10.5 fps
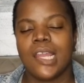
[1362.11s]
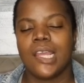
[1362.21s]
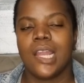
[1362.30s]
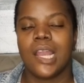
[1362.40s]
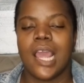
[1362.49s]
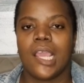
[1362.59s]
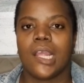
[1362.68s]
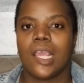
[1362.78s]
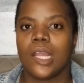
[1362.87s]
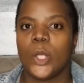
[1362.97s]
And then
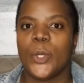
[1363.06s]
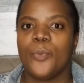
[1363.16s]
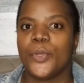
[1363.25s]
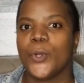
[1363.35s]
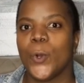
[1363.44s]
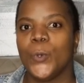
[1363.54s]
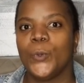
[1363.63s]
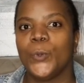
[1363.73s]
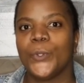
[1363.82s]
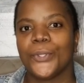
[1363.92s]
like lo and behold,